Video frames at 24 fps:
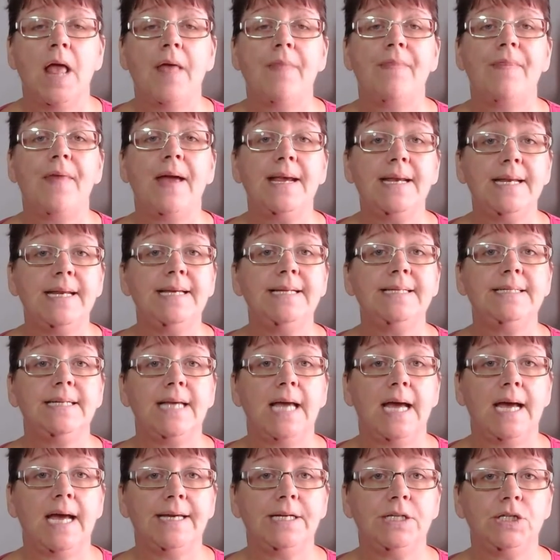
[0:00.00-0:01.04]
they need a
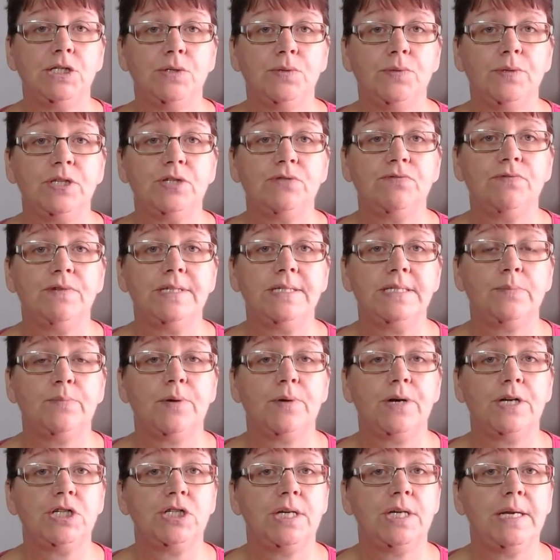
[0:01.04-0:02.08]
gauge which reads the
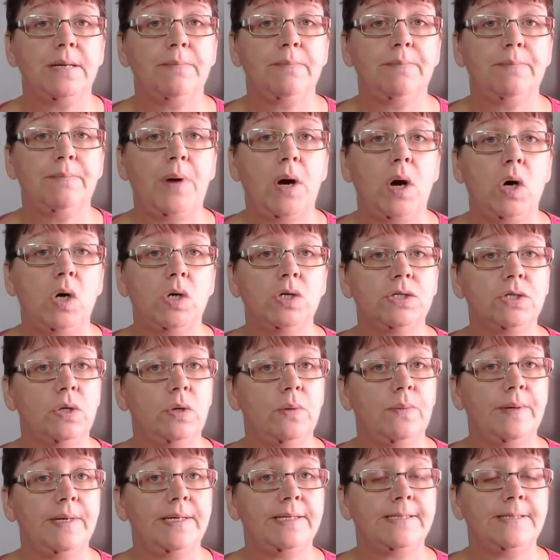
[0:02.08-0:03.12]
pressure in bars
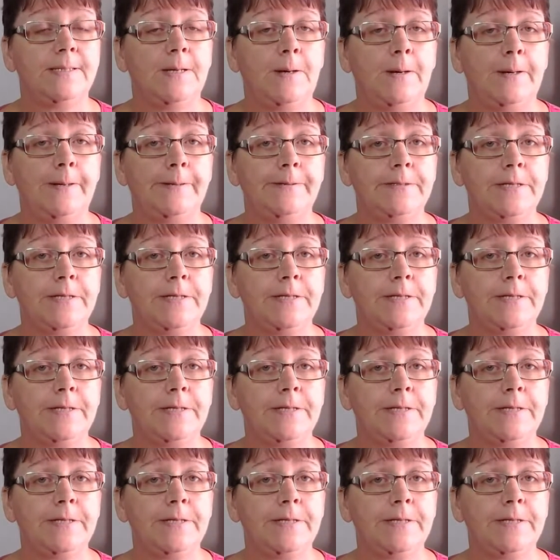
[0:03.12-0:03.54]
or psi.